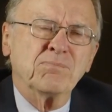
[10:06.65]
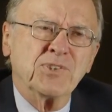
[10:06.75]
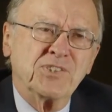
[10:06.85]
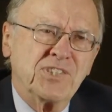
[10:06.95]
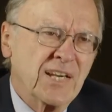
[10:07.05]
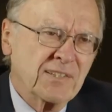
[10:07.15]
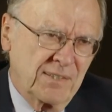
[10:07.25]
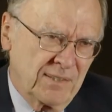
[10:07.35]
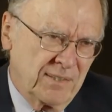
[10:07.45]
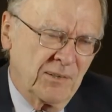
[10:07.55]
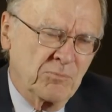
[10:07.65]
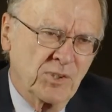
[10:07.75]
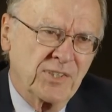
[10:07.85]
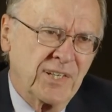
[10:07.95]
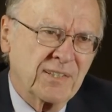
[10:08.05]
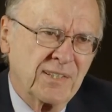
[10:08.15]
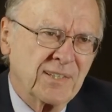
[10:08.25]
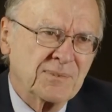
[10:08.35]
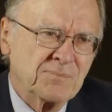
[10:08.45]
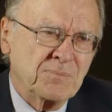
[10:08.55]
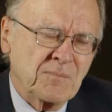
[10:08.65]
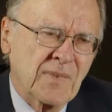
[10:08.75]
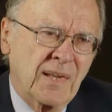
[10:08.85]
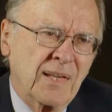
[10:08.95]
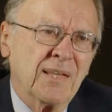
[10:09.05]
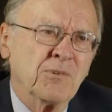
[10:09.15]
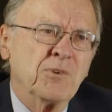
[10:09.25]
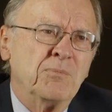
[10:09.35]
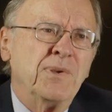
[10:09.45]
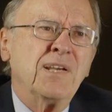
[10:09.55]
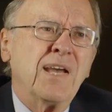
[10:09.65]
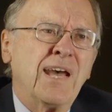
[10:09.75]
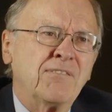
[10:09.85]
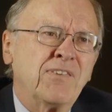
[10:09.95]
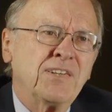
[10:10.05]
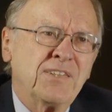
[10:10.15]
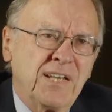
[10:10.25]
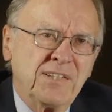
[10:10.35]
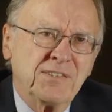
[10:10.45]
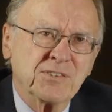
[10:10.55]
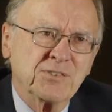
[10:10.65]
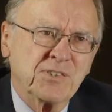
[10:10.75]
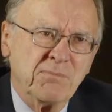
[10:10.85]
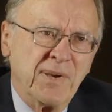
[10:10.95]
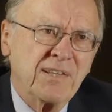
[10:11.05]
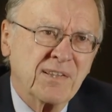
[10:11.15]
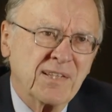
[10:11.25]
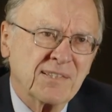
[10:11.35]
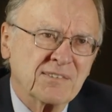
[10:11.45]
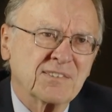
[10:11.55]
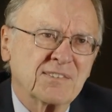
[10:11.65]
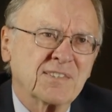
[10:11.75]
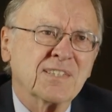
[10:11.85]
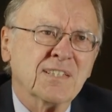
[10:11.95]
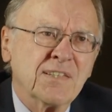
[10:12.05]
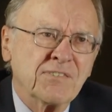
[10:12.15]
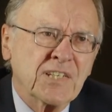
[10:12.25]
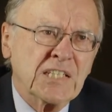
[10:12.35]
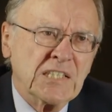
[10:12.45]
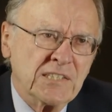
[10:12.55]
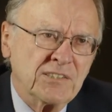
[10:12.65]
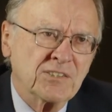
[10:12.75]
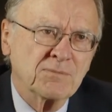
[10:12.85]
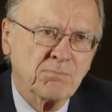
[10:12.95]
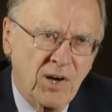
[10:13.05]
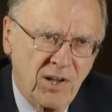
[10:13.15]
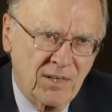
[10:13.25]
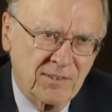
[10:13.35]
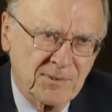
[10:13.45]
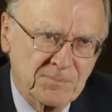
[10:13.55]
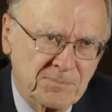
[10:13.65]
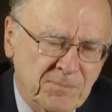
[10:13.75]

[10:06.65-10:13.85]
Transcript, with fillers: projecting and predicting it would be advantageous to make things significantly smaller.